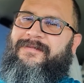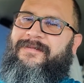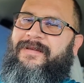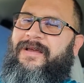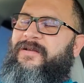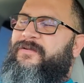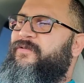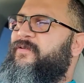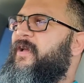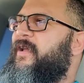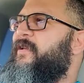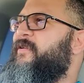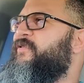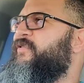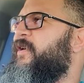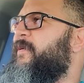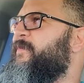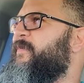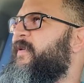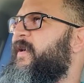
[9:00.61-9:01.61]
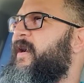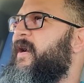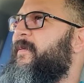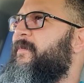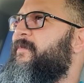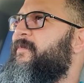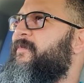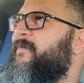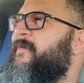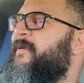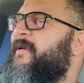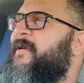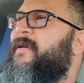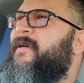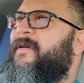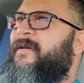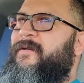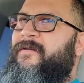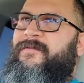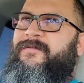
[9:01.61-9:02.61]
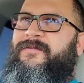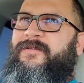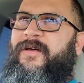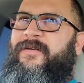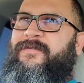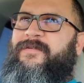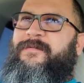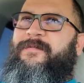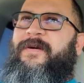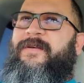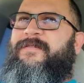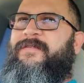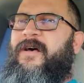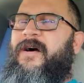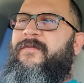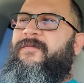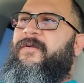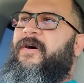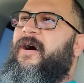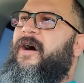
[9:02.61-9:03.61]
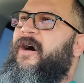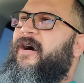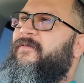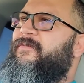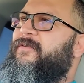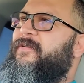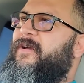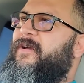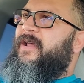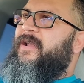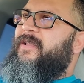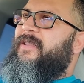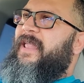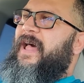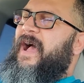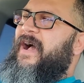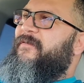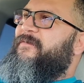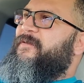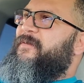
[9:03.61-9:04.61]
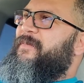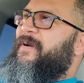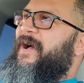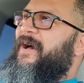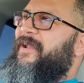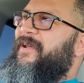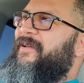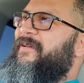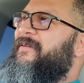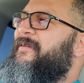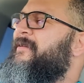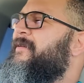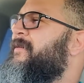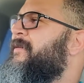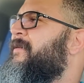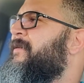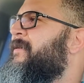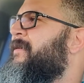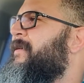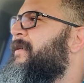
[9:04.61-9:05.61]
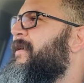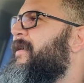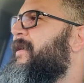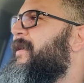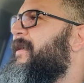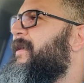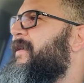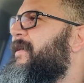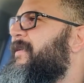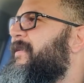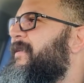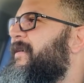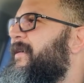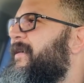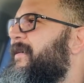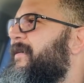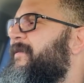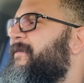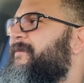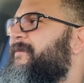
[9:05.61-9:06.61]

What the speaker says: I just kind of jumped up and dusted myself off and of laughed about it, and I